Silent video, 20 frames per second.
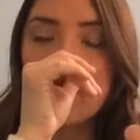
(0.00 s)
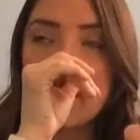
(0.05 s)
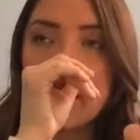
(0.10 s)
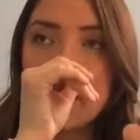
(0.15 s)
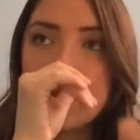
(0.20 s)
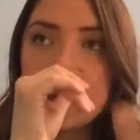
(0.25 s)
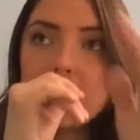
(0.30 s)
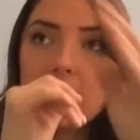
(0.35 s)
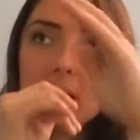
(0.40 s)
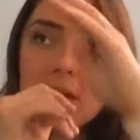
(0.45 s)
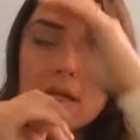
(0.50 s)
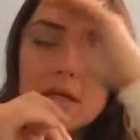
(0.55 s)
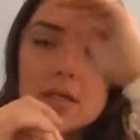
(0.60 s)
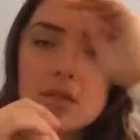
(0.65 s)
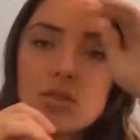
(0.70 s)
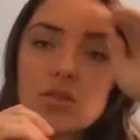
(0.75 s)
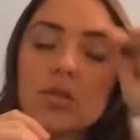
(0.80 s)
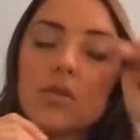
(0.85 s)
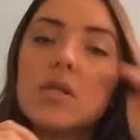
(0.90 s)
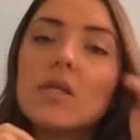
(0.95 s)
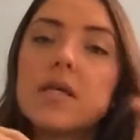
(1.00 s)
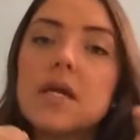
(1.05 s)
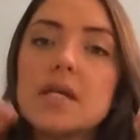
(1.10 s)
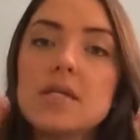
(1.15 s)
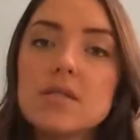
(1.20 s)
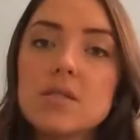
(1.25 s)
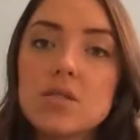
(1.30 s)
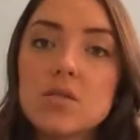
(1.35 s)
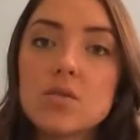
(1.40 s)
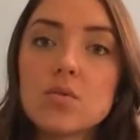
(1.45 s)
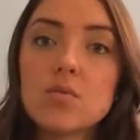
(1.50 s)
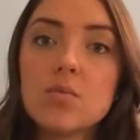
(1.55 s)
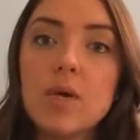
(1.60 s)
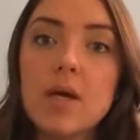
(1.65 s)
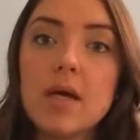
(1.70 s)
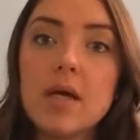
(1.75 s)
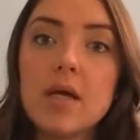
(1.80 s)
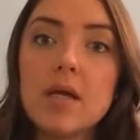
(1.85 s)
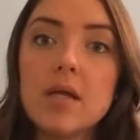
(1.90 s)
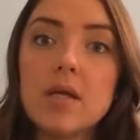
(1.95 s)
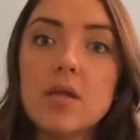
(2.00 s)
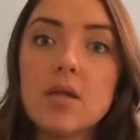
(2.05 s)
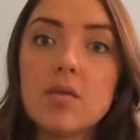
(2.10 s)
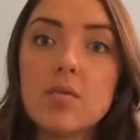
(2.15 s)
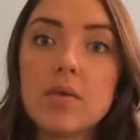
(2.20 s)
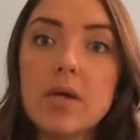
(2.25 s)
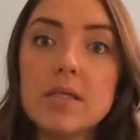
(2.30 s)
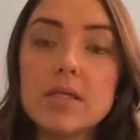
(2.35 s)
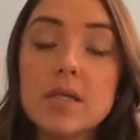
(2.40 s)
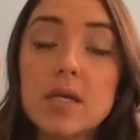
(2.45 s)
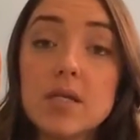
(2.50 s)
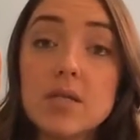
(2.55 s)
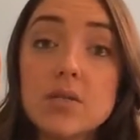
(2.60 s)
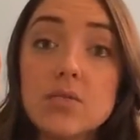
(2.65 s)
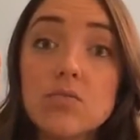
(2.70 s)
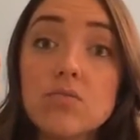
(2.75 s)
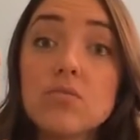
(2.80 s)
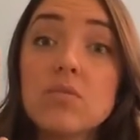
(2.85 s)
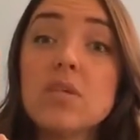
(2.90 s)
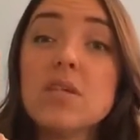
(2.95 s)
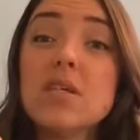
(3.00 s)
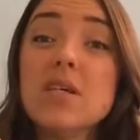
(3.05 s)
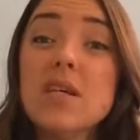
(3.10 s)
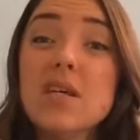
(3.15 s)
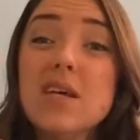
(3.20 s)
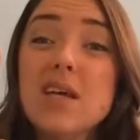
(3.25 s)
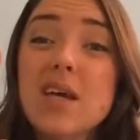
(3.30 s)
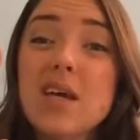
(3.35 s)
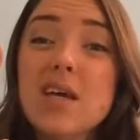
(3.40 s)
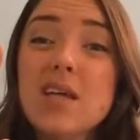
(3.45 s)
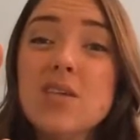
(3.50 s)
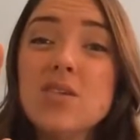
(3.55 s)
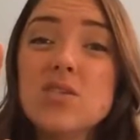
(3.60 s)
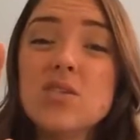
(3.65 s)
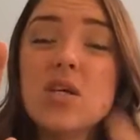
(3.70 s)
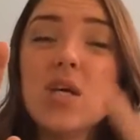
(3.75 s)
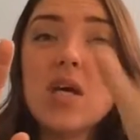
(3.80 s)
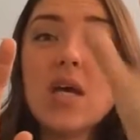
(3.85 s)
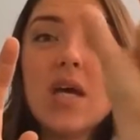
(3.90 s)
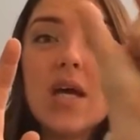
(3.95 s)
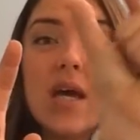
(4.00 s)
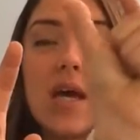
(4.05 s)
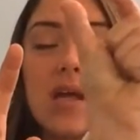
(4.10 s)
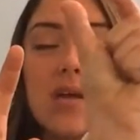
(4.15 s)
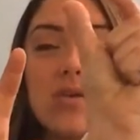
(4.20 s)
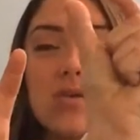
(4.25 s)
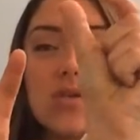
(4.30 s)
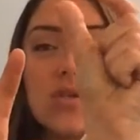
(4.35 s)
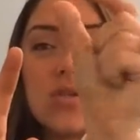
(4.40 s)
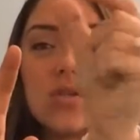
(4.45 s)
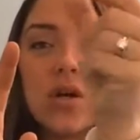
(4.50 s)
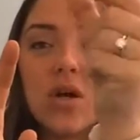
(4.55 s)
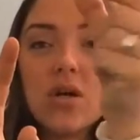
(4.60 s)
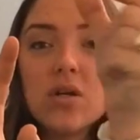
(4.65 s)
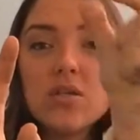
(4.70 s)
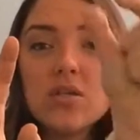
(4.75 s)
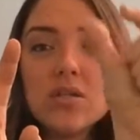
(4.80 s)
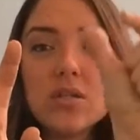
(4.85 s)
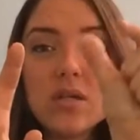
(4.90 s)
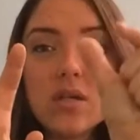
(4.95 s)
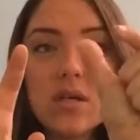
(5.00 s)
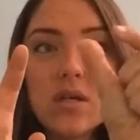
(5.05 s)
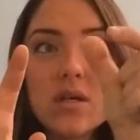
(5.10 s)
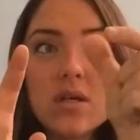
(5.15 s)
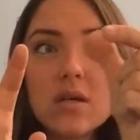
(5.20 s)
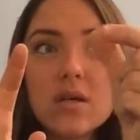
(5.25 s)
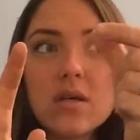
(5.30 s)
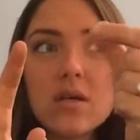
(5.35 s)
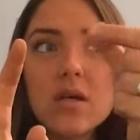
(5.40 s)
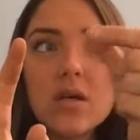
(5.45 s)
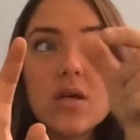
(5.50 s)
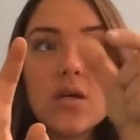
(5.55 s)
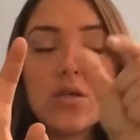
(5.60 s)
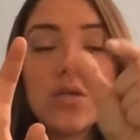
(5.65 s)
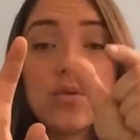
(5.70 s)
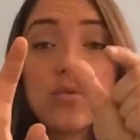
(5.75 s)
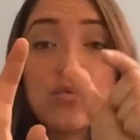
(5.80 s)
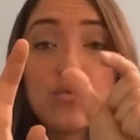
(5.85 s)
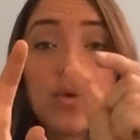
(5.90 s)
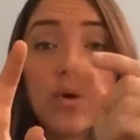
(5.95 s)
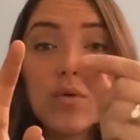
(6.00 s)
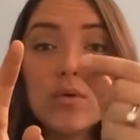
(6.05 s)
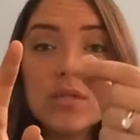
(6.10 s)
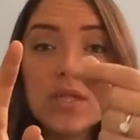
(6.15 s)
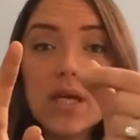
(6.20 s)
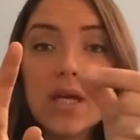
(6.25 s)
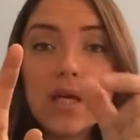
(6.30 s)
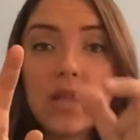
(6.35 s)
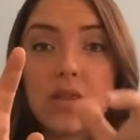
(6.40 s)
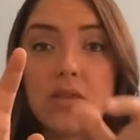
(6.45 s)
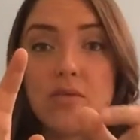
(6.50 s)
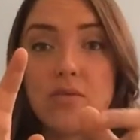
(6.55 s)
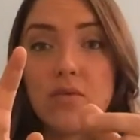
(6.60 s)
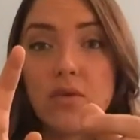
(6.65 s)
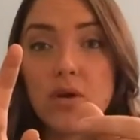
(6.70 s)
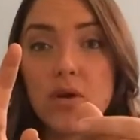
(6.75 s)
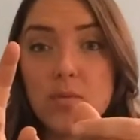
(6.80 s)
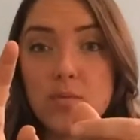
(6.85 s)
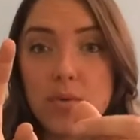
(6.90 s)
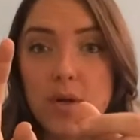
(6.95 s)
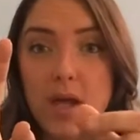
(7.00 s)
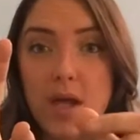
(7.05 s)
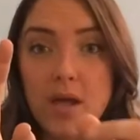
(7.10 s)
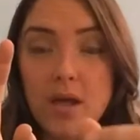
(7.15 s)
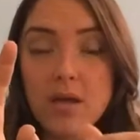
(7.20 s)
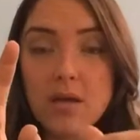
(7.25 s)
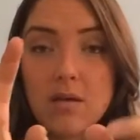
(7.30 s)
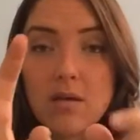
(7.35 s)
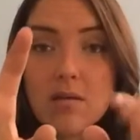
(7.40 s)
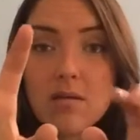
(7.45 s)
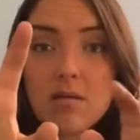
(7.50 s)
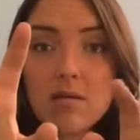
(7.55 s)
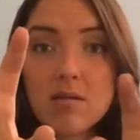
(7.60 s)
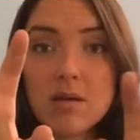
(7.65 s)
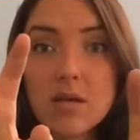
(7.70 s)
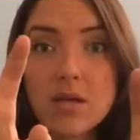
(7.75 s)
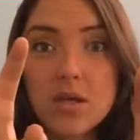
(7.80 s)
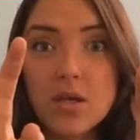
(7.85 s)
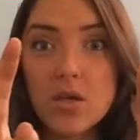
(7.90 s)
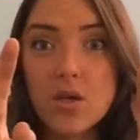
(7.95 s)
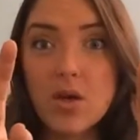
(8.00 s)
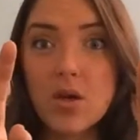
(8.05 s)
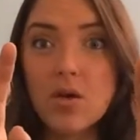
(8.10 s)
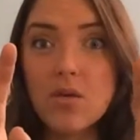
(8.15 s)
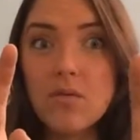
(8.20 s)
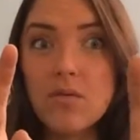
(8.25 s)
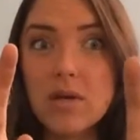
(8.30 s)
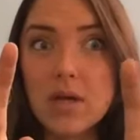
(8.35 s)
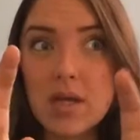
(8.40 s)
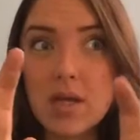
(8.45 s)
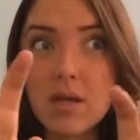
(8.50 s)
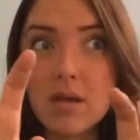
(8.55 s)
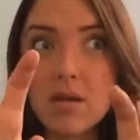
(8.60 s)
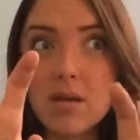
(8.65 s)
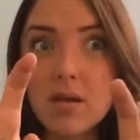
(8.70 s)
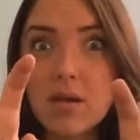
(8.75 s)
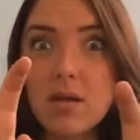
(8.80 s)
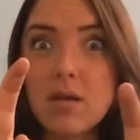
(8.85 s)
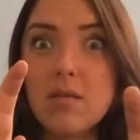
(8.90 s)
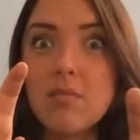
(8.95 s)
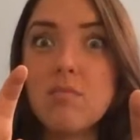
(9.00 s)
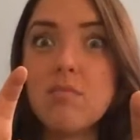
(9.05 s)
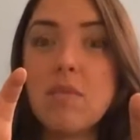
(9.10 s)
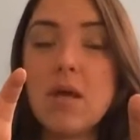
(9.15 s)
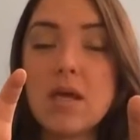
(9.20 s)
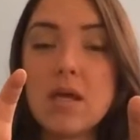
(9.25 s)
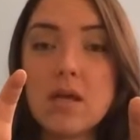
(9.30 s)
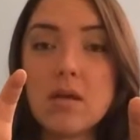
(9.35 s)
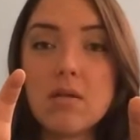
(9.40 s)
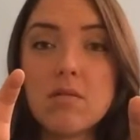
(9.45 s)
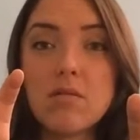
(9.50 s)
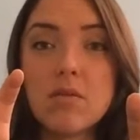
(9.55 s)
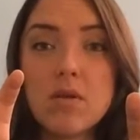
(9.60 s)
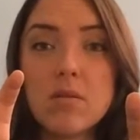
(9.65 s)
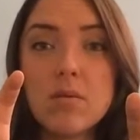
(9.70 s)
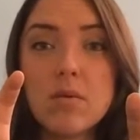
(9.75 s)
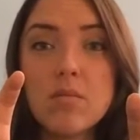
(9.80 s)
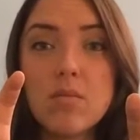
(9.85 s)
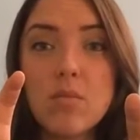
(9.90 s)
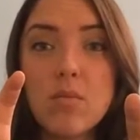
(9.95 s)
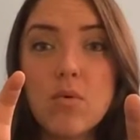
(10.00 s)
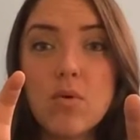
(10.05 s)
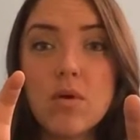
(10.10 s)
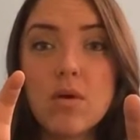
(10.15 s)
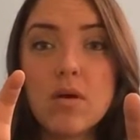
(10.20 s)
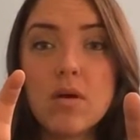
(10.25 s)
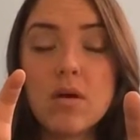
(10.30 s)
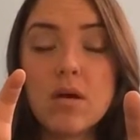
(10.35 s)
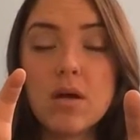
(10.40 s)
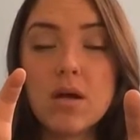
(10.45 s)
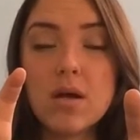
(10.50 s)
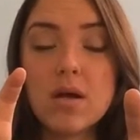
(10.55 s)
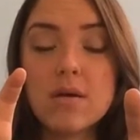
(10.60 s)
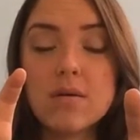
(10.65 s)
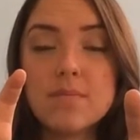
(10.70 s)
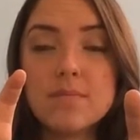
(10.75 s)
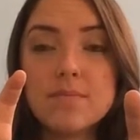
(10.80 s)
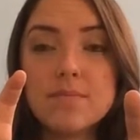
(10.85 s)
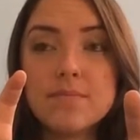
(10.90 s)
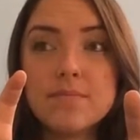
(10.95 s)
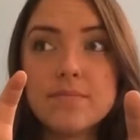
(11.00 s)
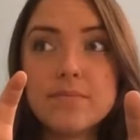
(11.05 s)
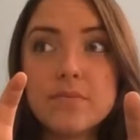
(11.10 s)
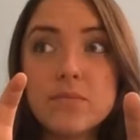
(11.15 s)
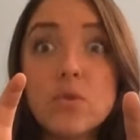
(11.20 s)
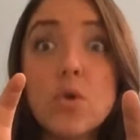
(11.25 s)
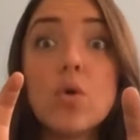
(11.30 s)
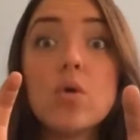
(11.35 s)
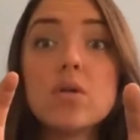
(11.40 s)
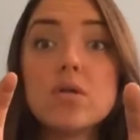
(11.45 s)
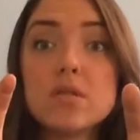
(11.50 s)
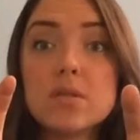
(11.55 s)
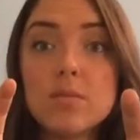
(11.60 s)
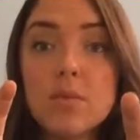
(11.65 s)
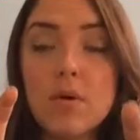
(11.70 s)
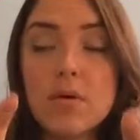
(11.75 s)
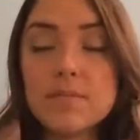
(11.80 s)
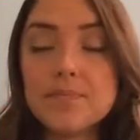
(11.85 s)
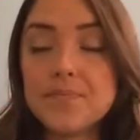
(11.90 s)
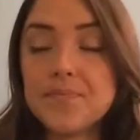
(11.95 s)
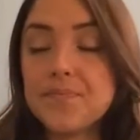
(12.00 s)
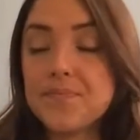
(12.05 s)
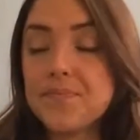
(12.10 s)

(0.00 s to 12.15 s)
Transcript: And in certain cases, when the right side is really engaged, it'll start to rotate the vertebrae, you know, and make it a little bit more noticeable.